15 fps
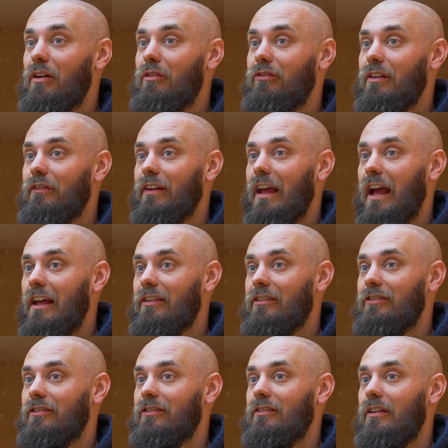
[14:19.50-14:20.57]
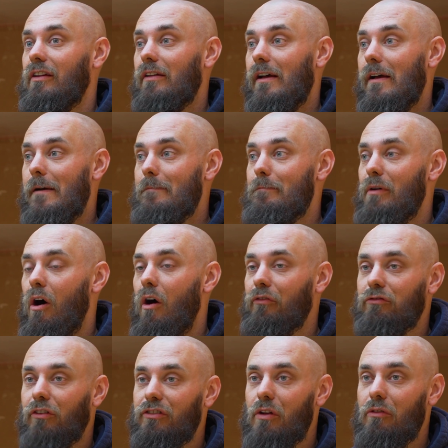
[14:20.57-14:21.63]
using it for gas, but
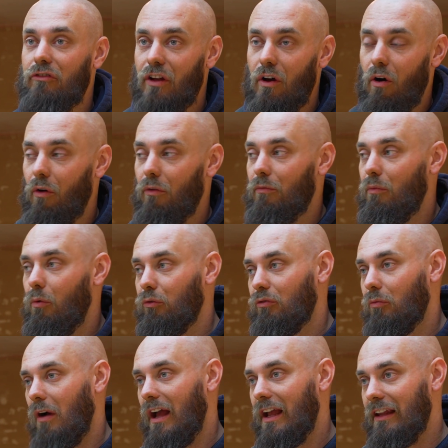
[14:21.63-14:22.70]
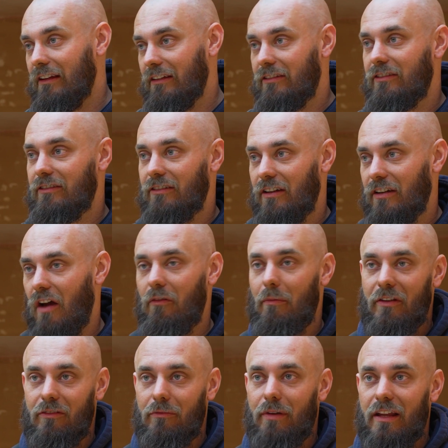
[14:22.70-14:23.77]
after I'd used it on waterways and other
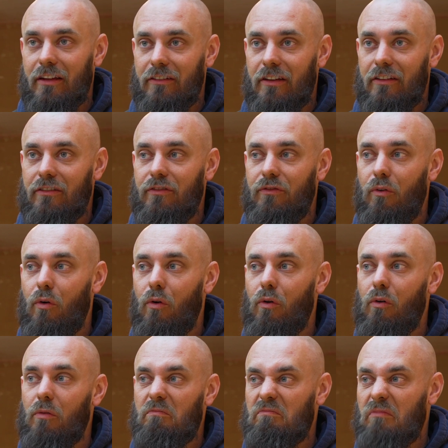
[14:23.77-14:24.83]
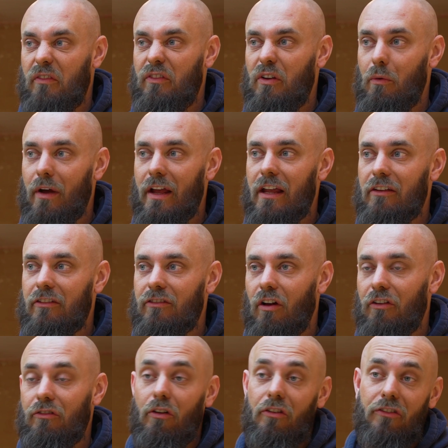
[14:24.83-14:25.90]
bits and pieces for a few weeks, I
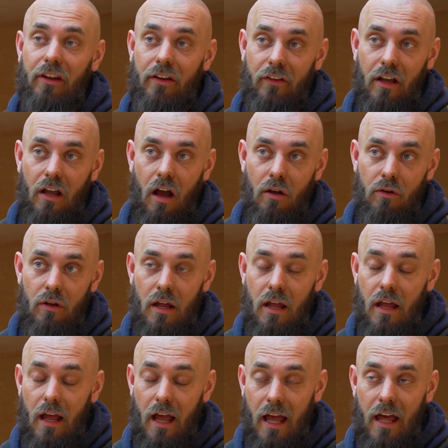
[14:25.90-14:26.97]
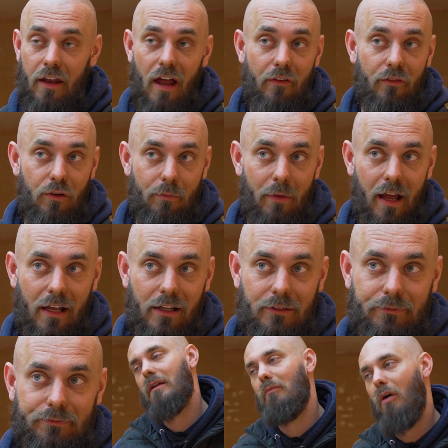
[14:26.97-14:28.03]
decided to give it a go and I haven't looked back.
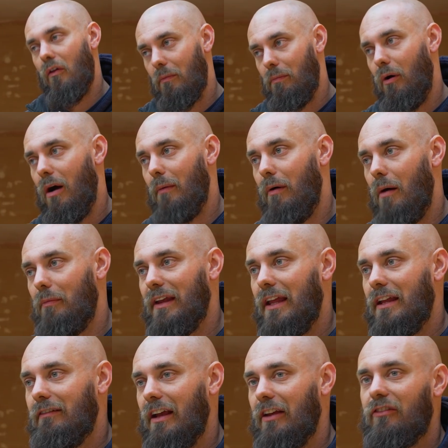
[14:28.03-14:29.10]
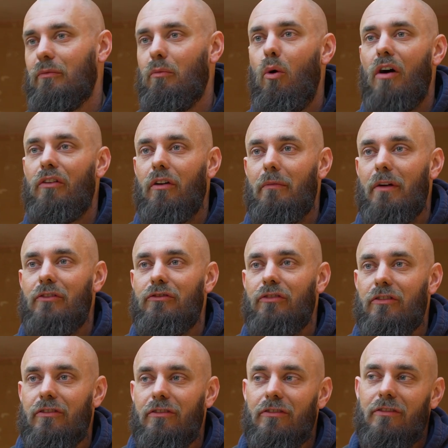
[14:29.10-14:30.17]
Mark the pipe up, you get your X and Y
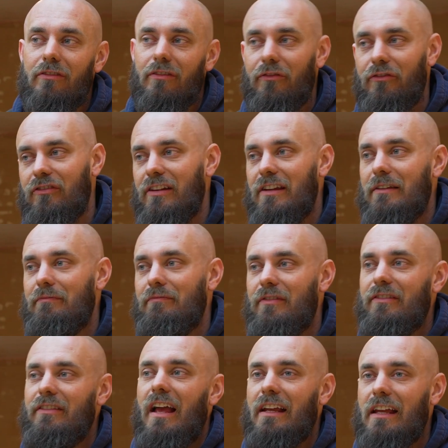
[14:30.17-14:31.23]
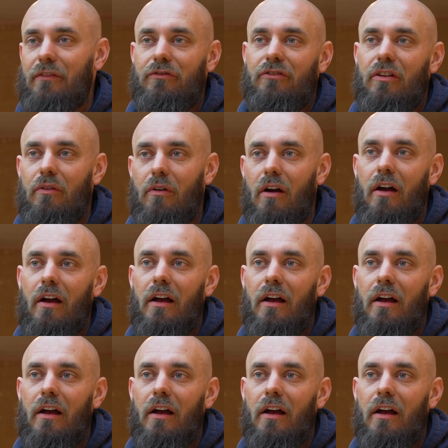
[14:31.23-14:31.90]
dimensions. Obviously, that gives you,